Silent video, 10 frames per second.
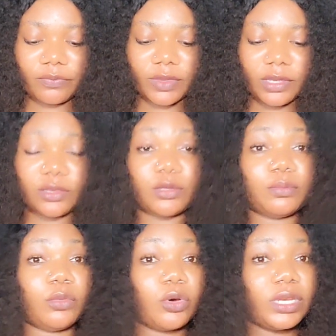in the
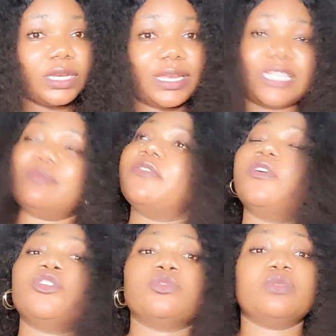morning. That's before
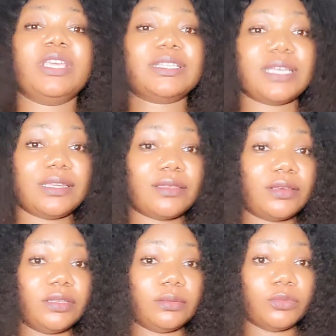you eat anything
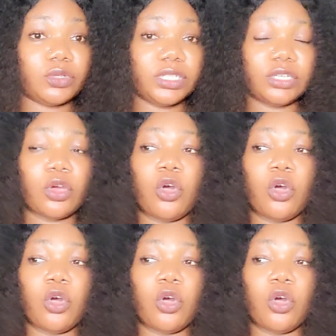in the morning,